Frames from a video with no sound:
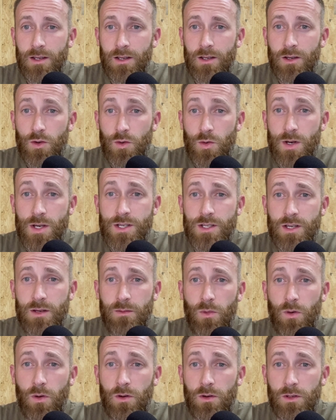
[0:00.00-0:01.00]
Christian
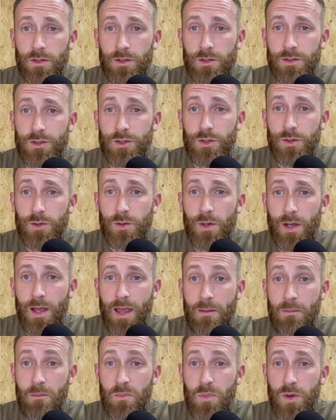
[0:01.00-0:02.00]
morals, to
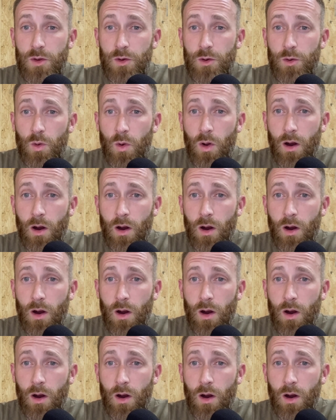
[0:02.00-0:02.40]
imbue